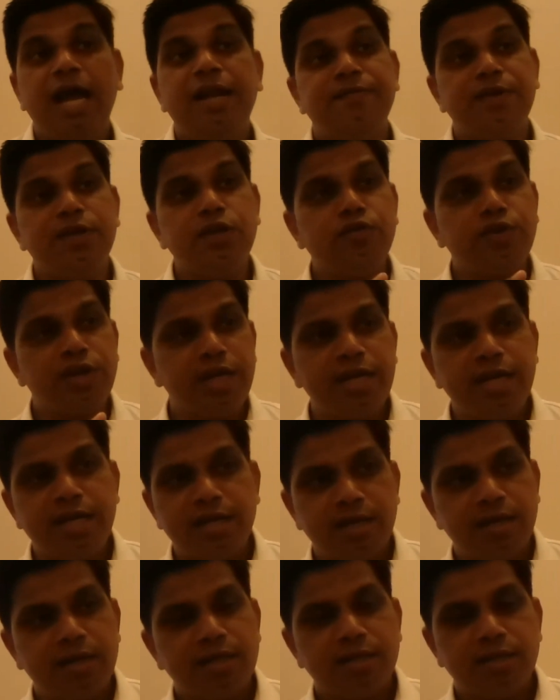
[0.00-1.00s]
And when you
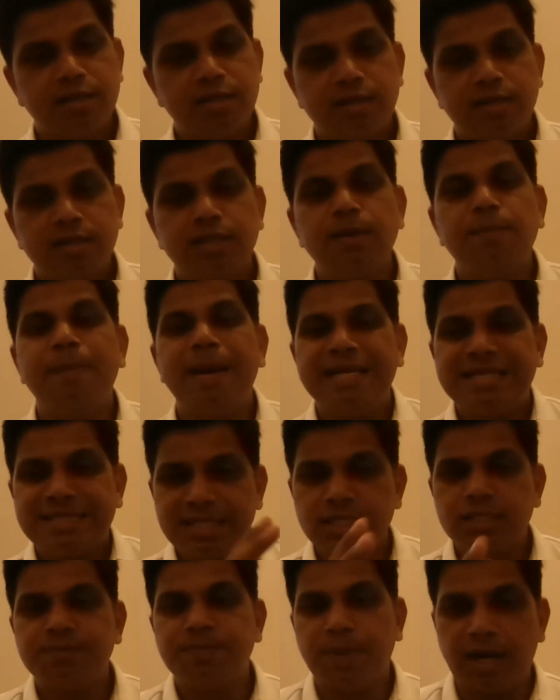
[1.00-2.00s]
read the
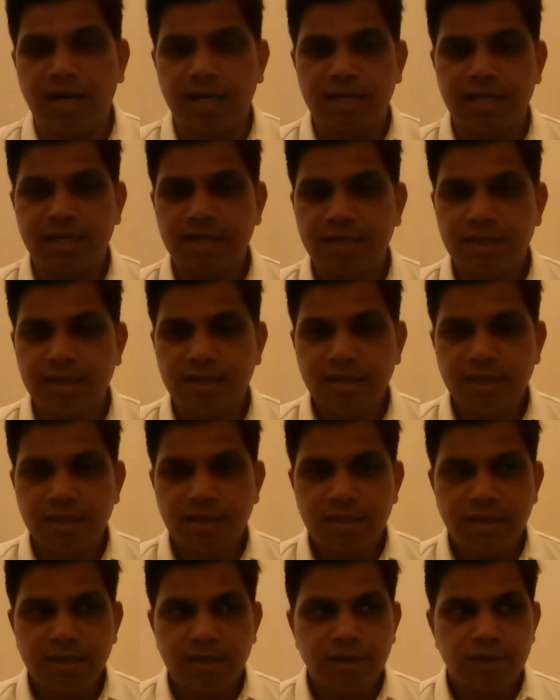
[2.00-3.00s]
menses part,
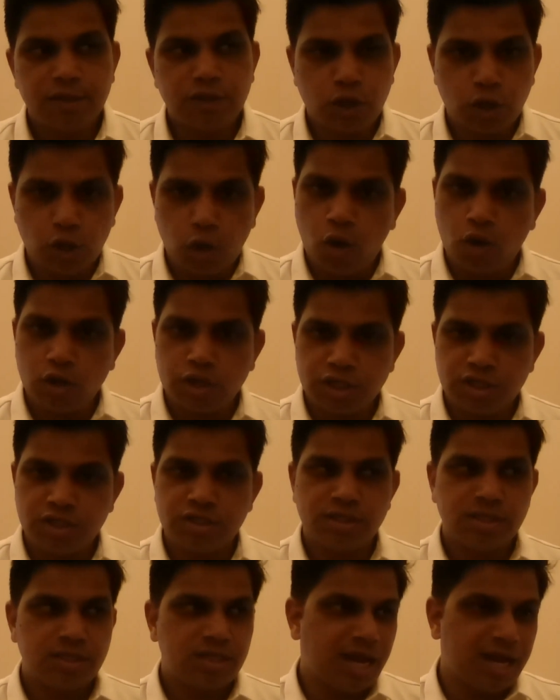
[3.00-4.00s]
the
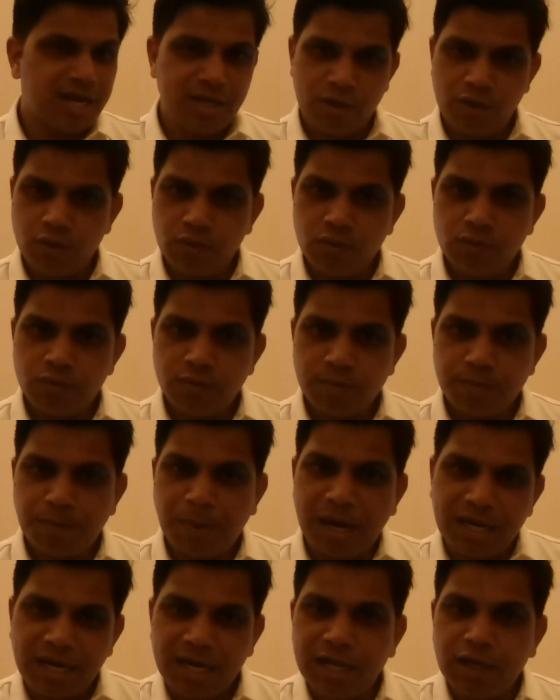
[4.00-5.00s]
clots and
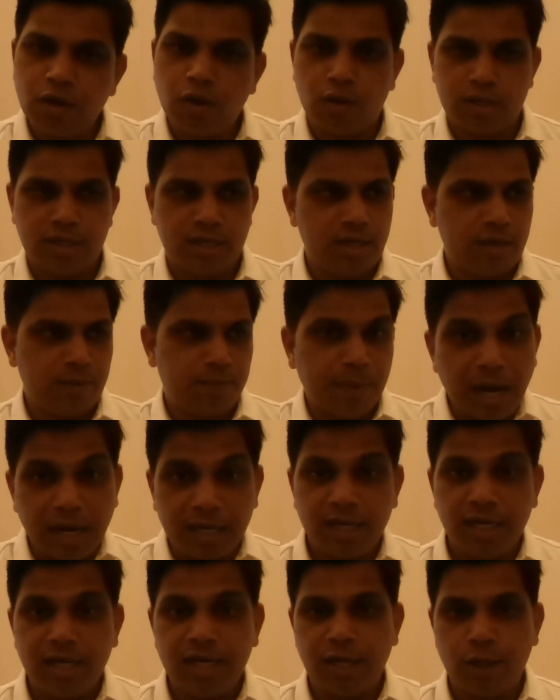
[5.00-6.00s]
partly clotted,
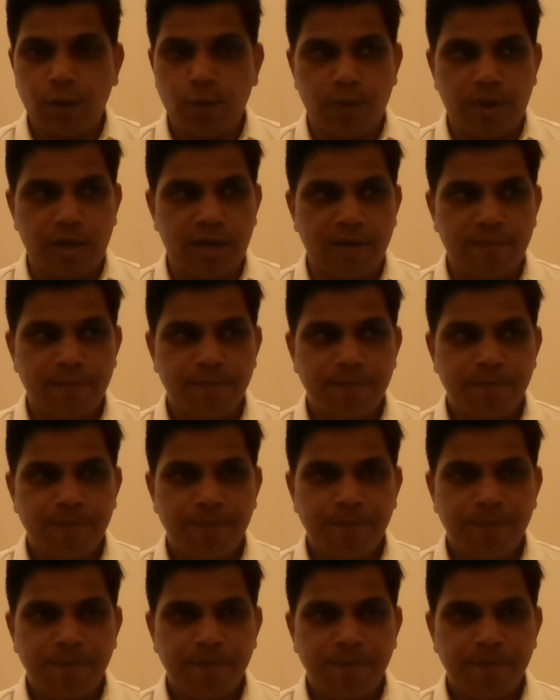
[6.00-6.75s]
partly liquid,